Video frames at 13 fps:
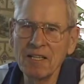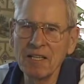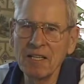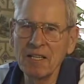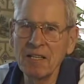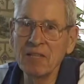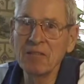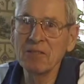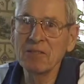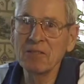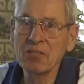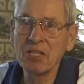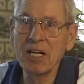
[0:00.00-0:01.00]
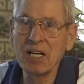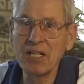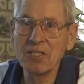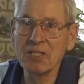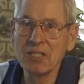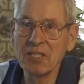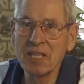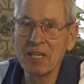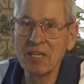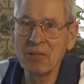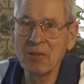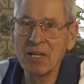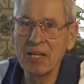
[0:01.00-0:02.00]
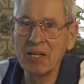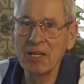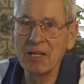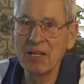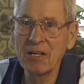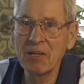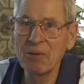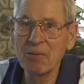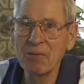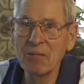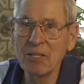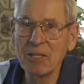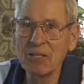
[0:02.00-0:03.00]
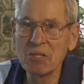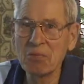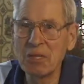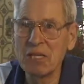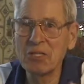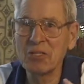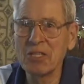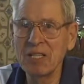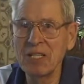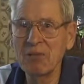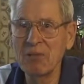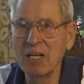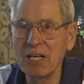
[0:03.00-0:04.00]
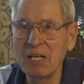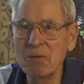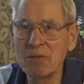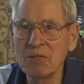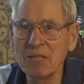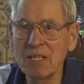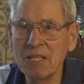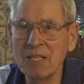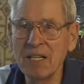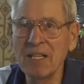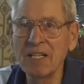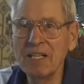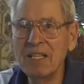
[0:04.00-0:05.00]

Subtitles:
and here Stein's got a credit in there in the space that he thought he was going to get,